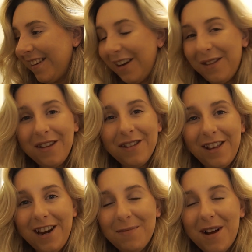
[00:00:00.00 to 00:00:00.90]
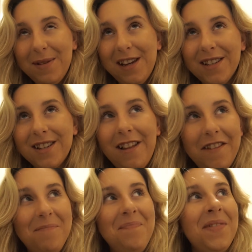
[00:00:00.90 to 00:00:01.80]
I think the lady might be here to collect
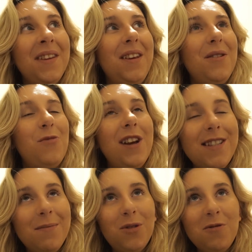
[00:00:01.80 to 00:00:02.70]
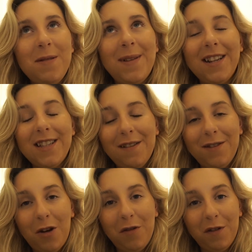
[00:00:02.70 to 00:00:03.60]
them. We had some puppy pads left
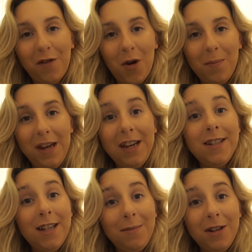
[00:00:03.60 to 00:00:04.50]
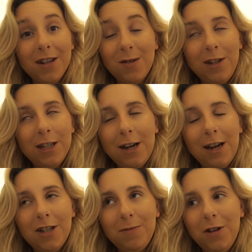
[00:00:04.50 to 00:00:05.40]
over from Indy because we didn't
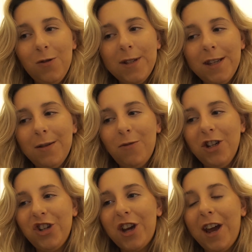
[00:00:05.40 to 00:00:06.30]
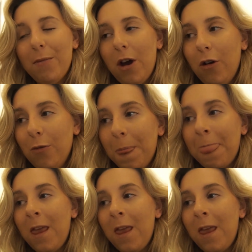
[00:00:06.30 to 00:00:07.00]
end up using them when she came home.